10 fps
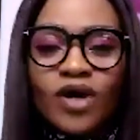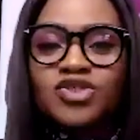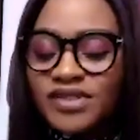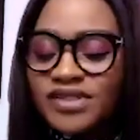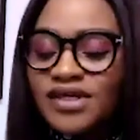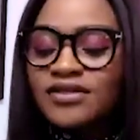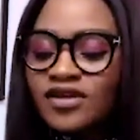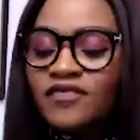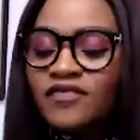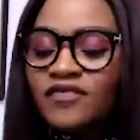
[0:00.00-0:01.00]
while she was
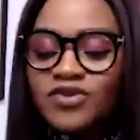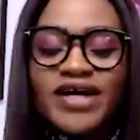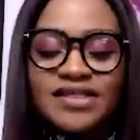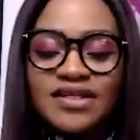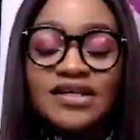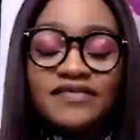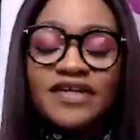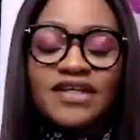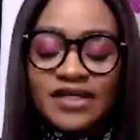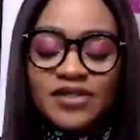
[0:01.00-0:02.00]
saying stuff, I was writing,
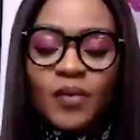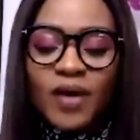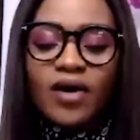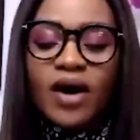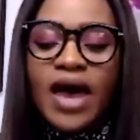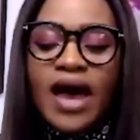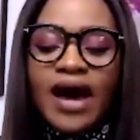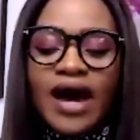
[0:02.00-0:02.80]
and Evelyn as well.